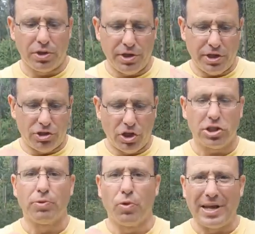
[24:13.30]

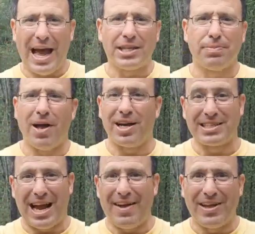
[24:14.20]
adjustable gas blocks
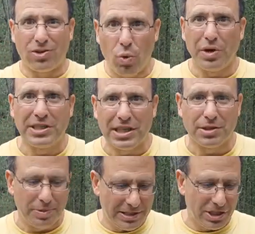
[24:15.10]
that have like 26
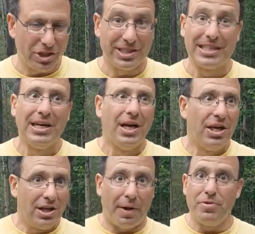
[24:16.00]
positions,
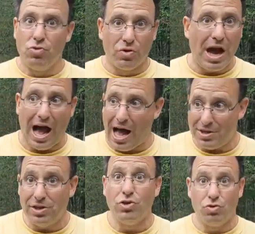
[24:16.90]
I mean, you
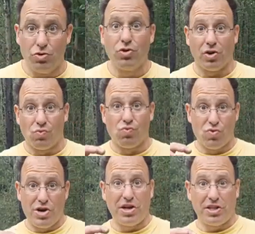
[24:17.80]
can
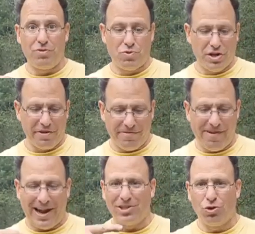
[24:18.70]
really
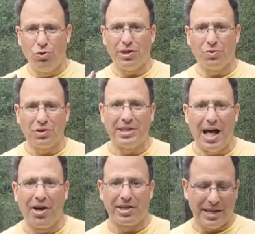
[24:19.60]
fine tune it with the
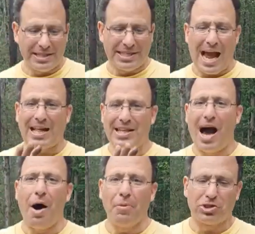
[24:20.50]
Allen key exactly
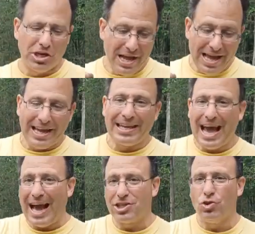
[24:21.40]
how much
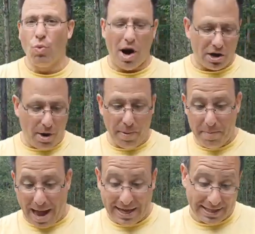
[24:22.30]
gas you want coming
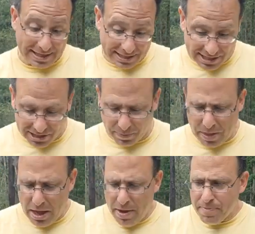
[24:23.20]
back into the system,
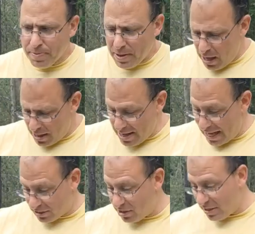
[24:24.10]
and
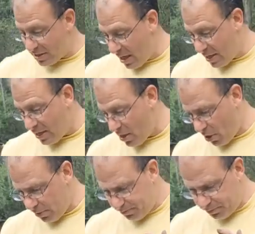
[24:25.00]
that's going to take care